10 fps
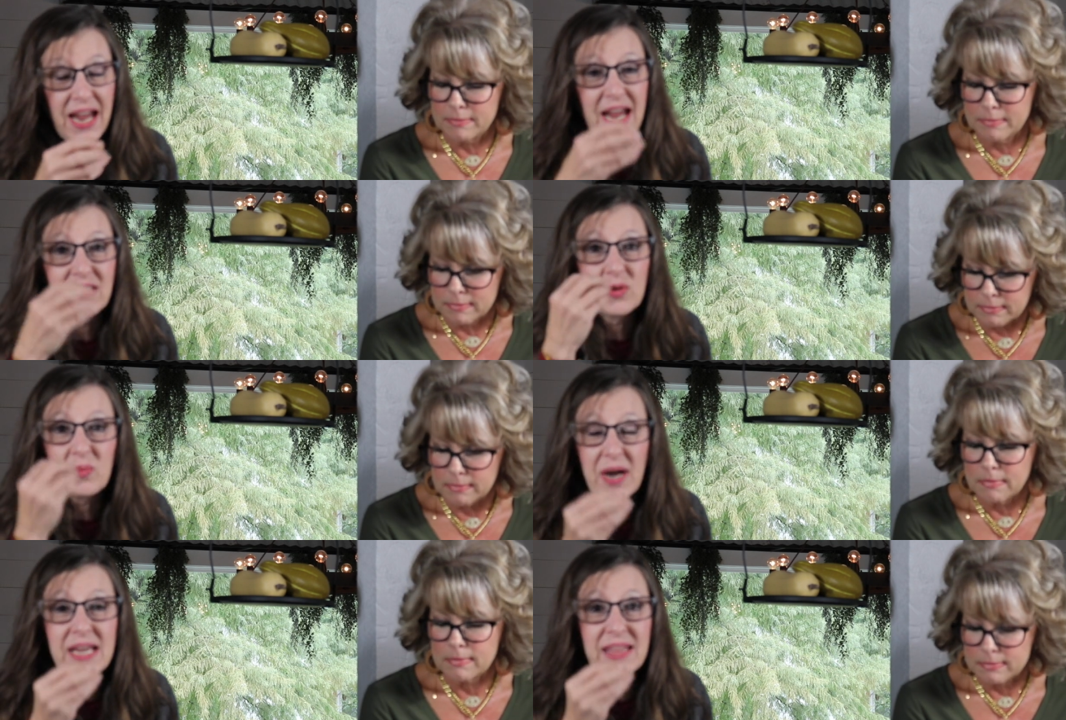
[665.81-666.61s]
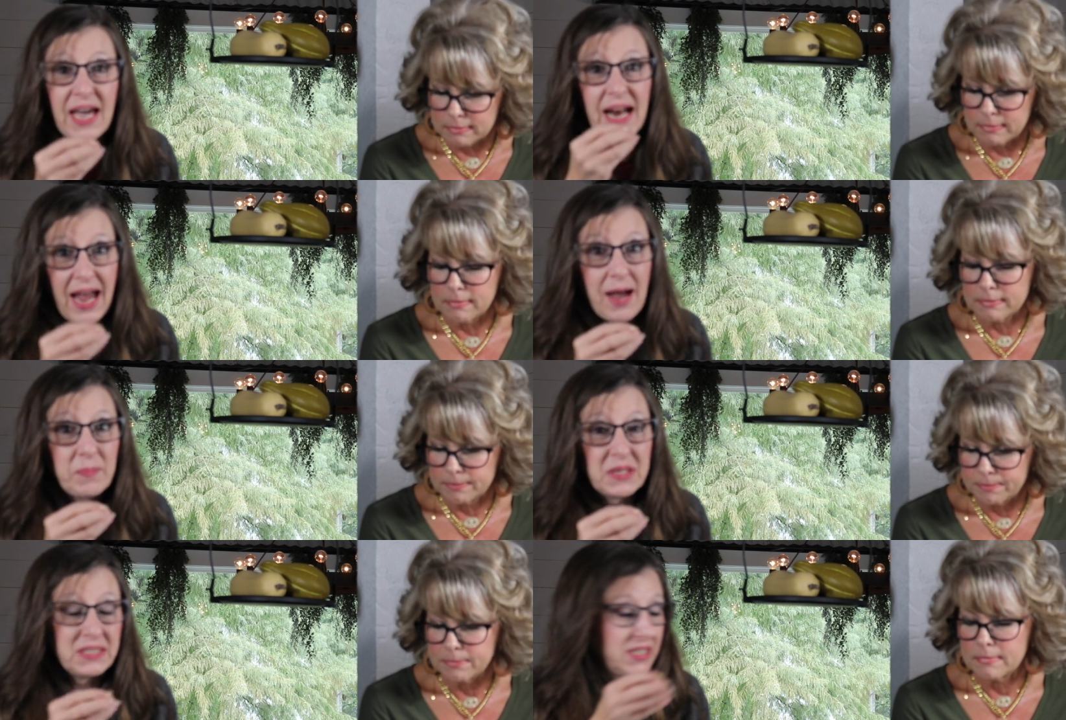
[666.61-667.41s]
Speaker 1: And the way that
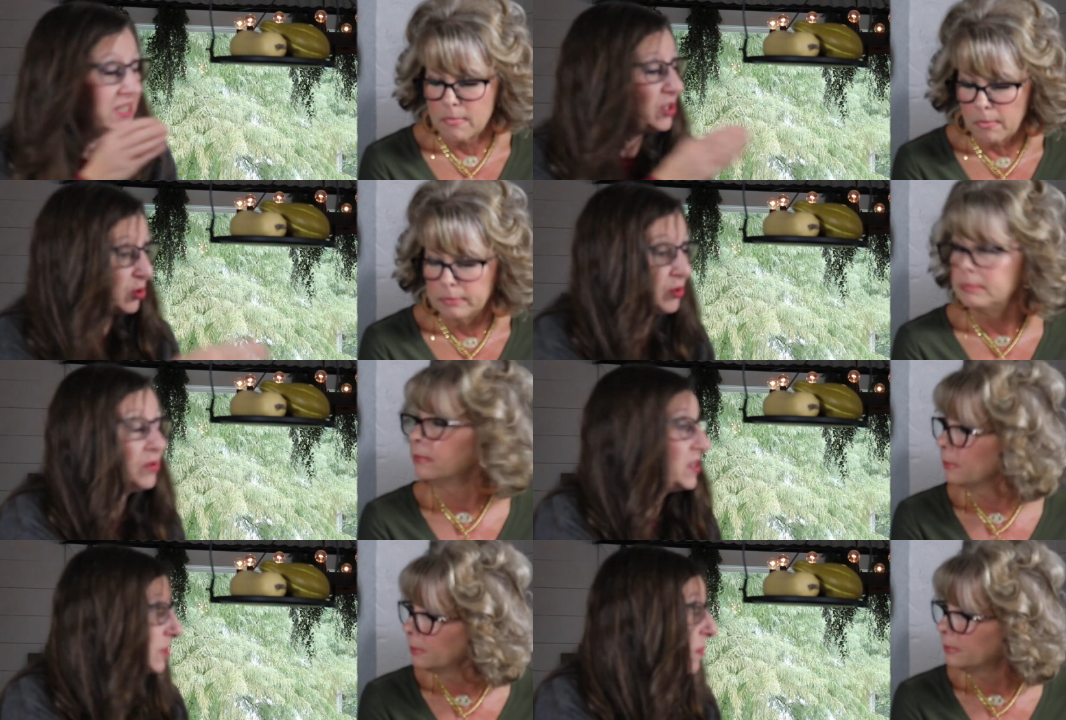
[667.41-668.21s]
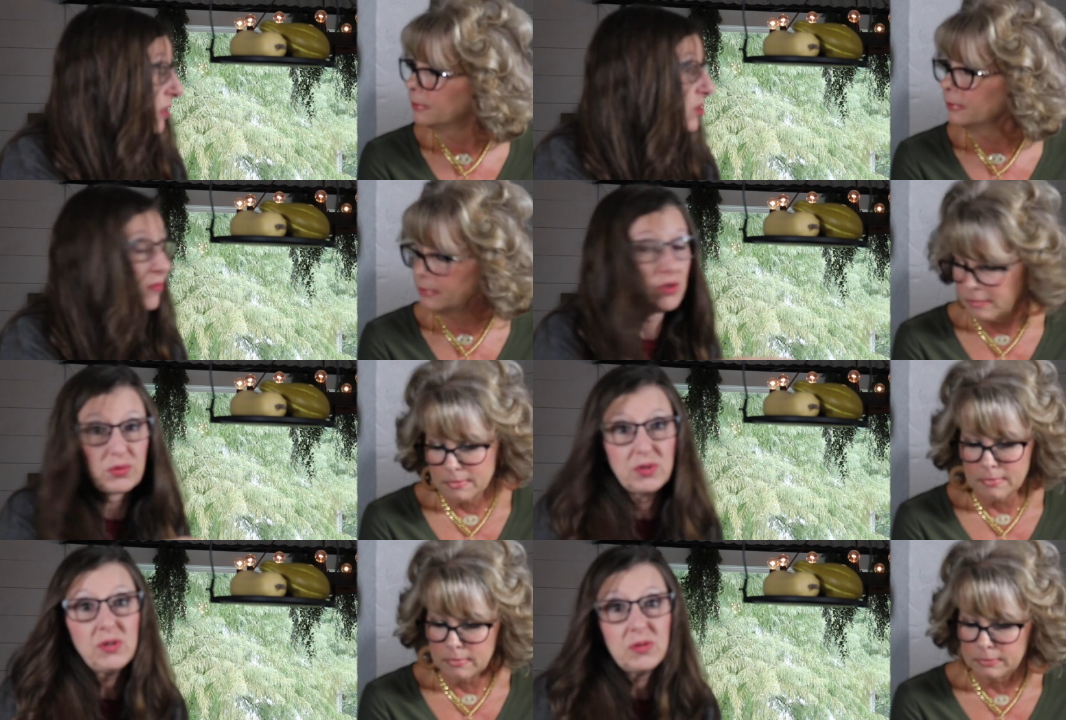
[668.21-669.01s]
happens is through this belt of
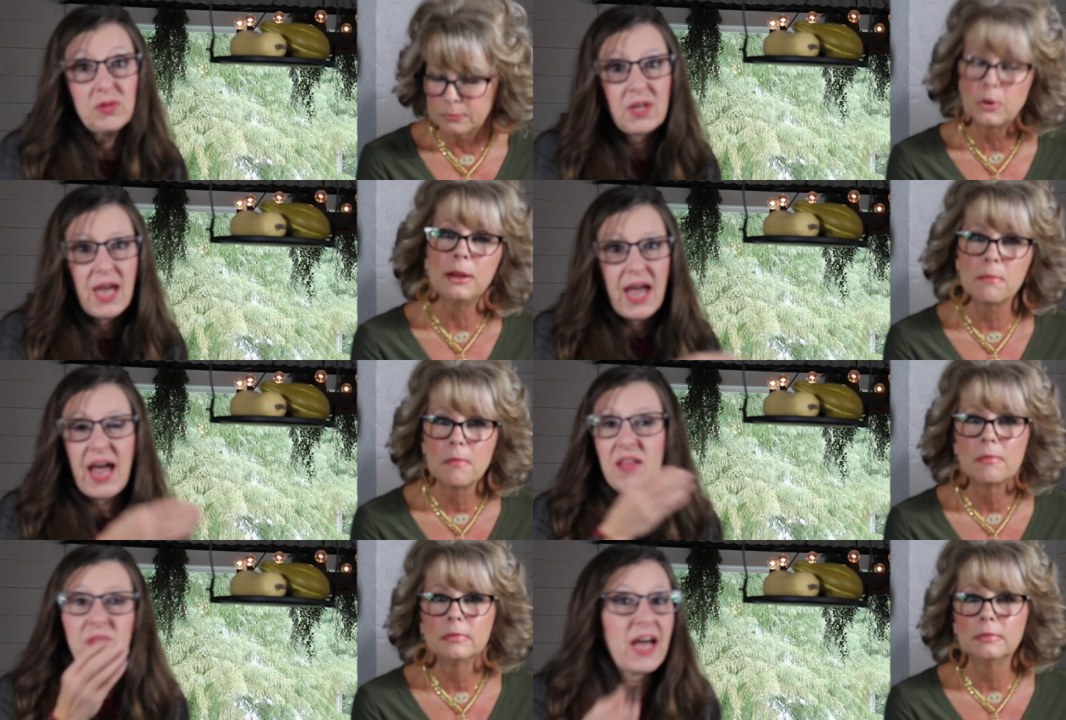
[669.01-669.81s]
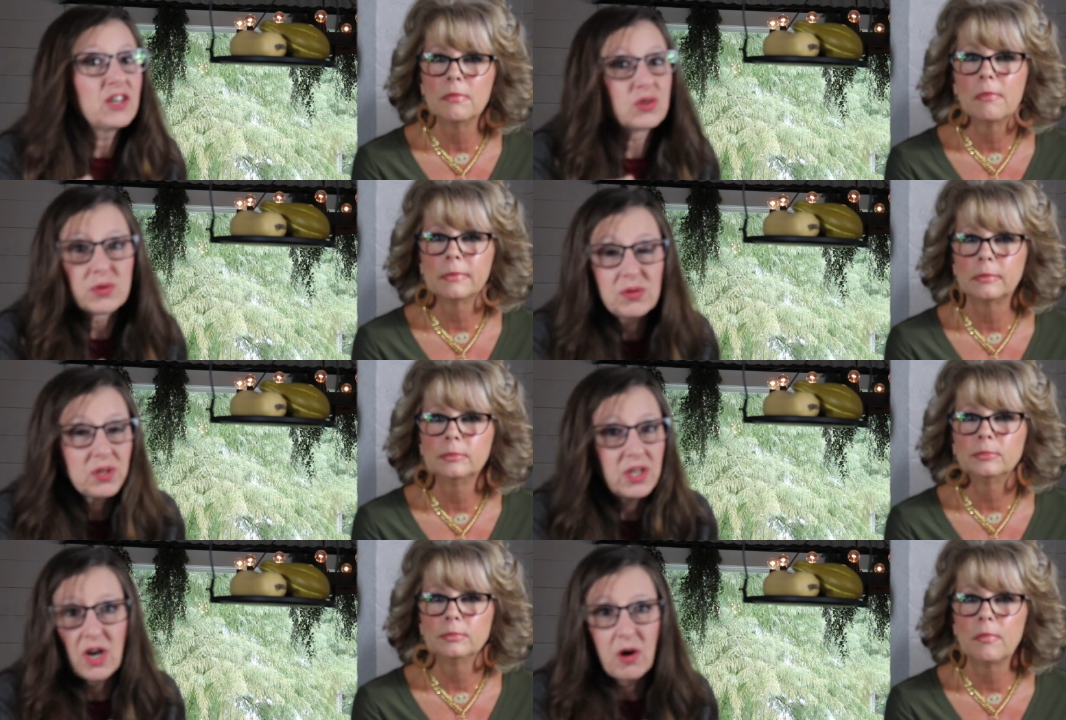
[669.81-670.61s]
truth. Right. And that
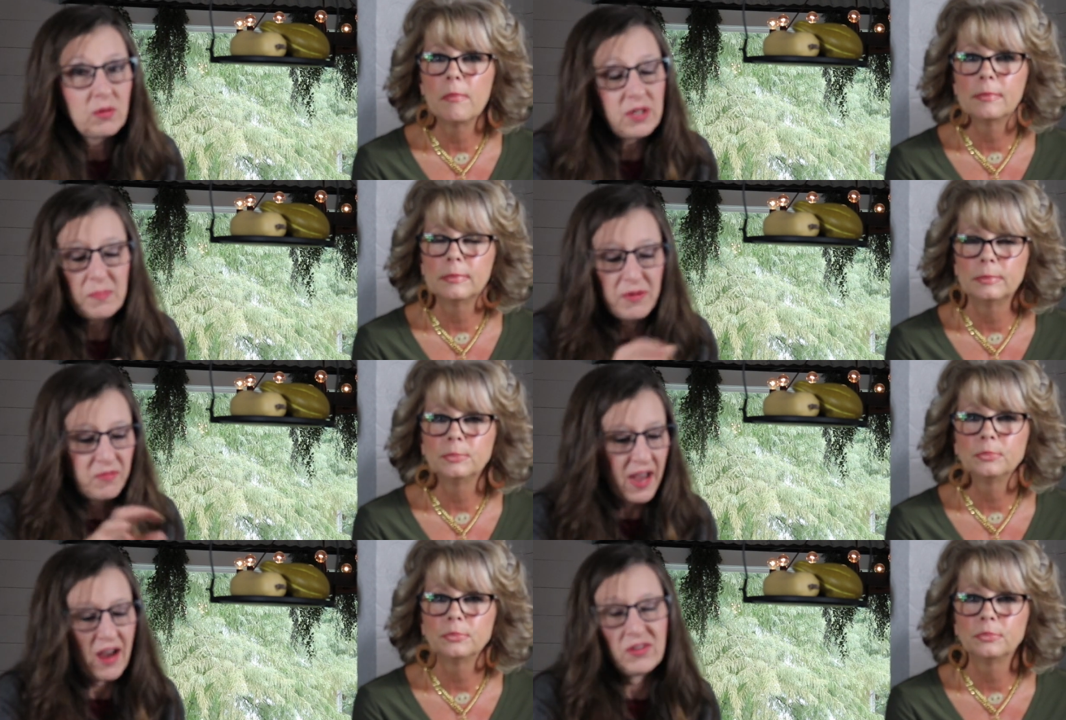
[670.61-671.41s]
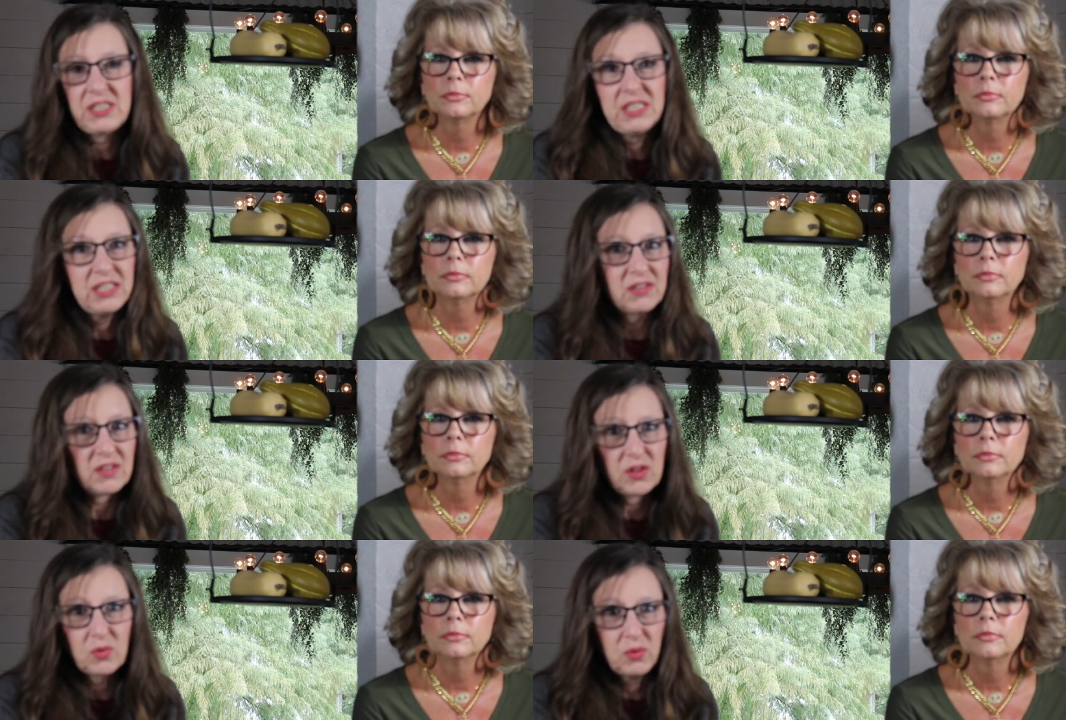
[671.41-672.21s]
truth can only be found here
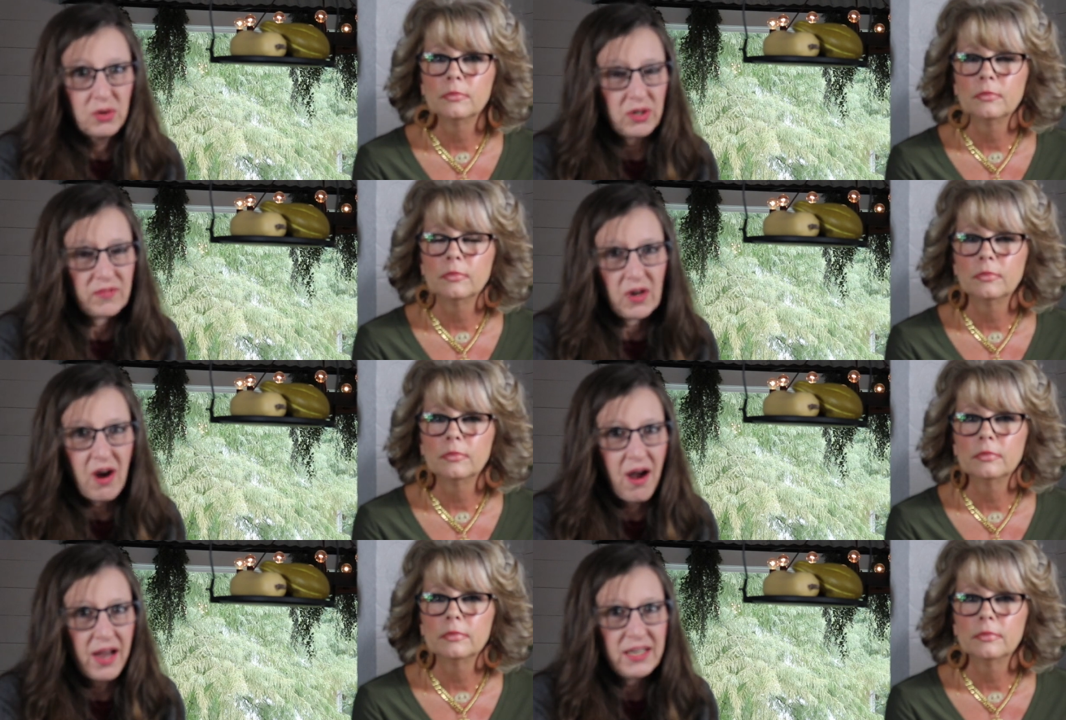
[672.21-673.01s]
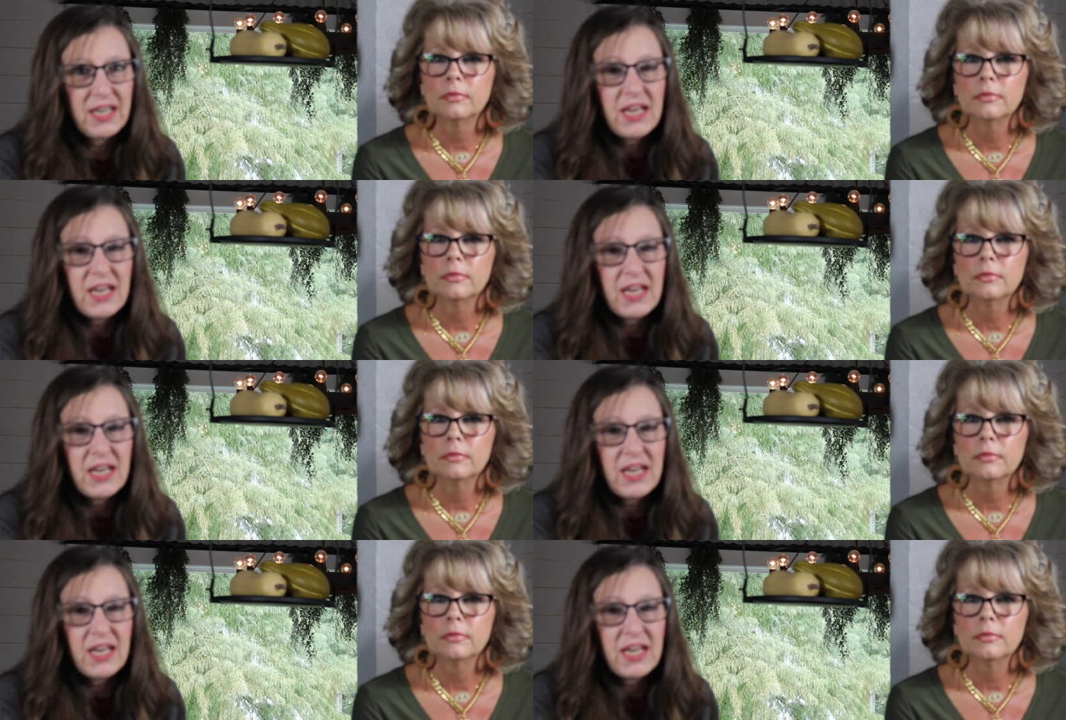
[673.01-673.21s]
in the Word of God.